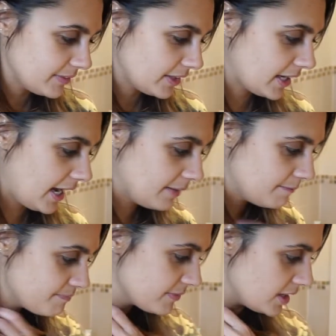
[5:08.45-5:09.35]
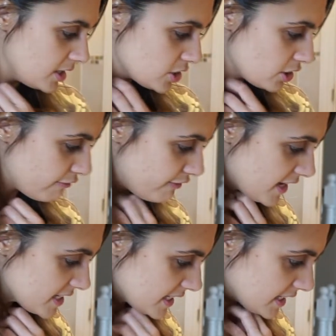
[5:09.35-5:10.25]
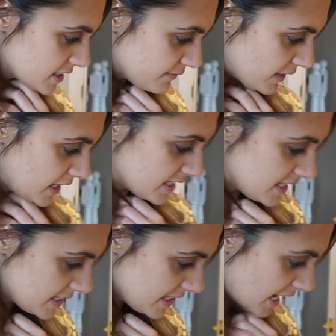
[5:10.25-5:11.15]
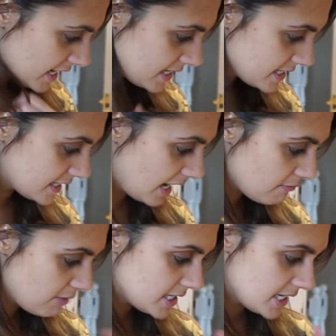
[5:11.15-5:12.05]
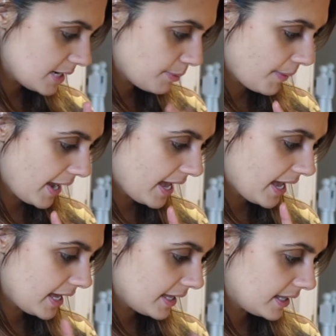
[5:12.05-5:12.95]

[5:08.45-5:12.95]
Okay, so first things first, it says get ready, prepare